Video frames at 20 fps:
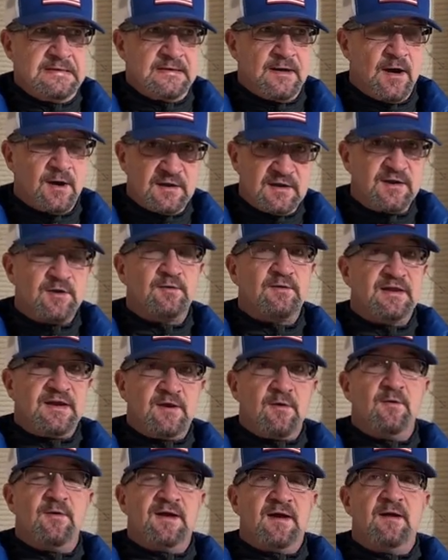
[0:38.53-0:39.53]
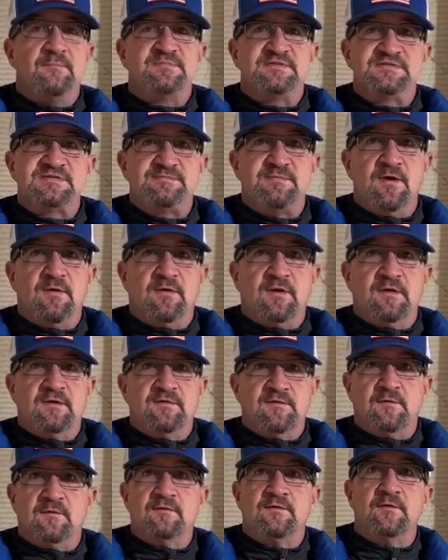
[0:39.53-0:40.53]
are literally going up in smoke.
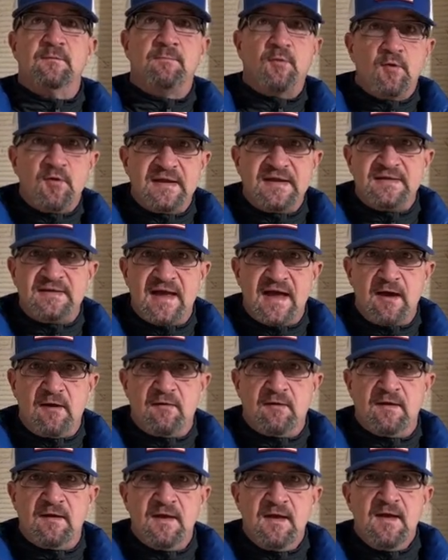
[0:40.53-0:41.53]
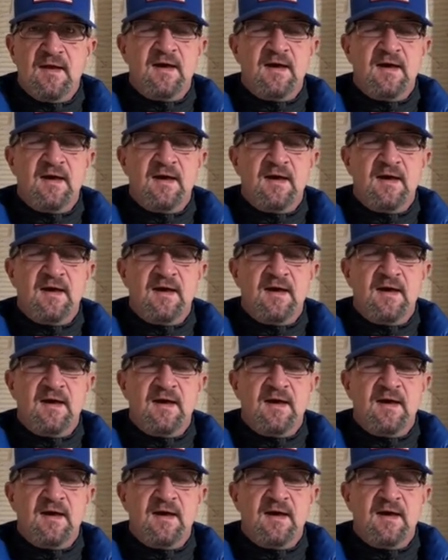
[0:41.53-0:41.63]
They're burning down.